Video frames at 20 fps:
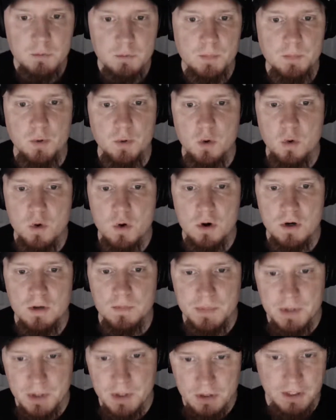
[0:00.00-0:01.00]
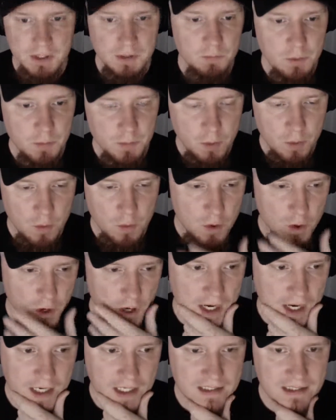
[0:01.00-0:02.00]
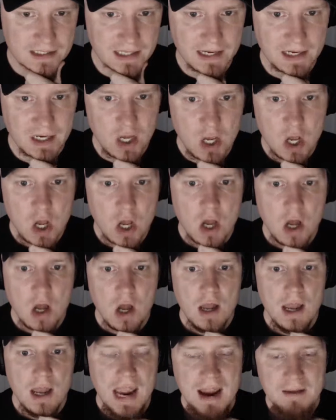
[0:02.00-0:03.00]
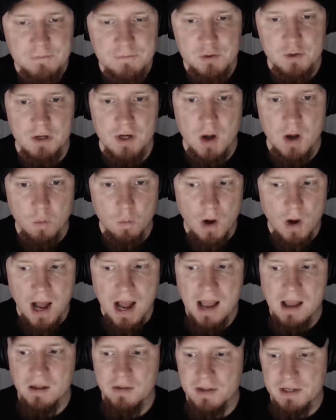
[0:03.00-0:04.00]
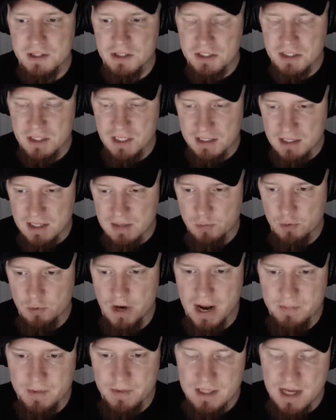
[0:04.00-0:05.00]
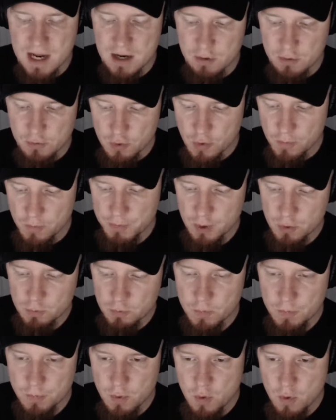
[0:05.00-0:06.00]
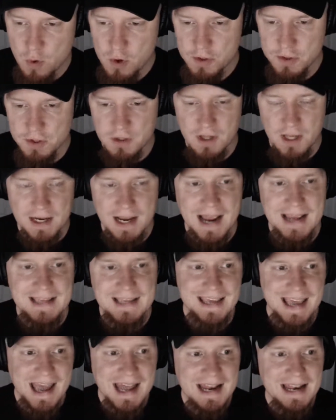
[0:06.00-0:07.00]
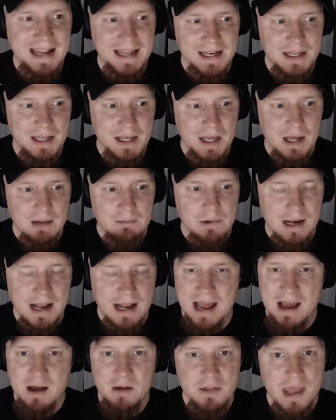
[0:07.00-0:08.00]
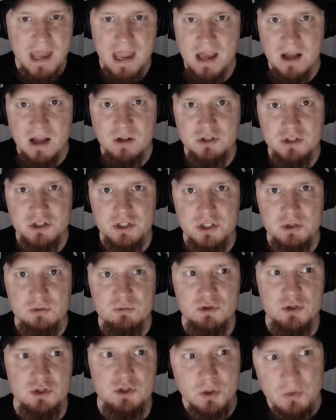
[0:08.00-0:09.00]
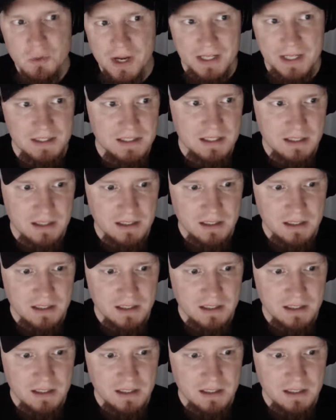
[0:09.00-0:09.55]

rapport, and it's like after a while they keep cramming it down your throat, build rapport, and you're like, I get it, but how the hell do you do it?